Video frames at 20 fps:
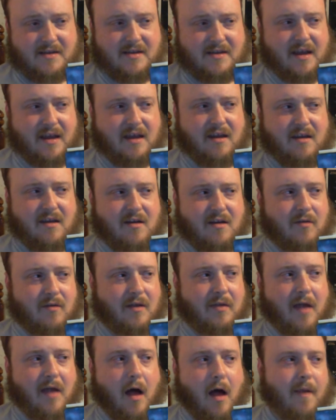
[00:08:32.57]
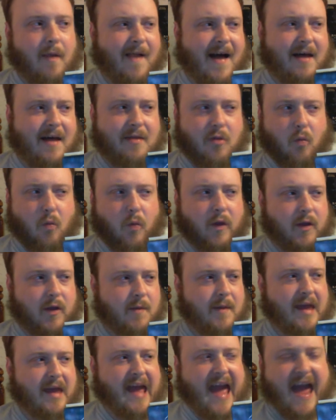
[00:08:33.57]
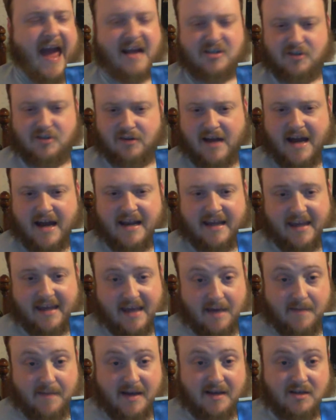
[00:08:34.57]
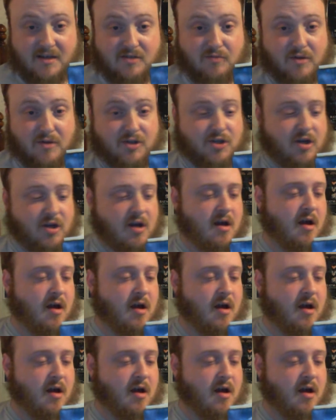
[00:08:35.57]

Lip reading: like a lot of the William Castle kind of gimmicks, which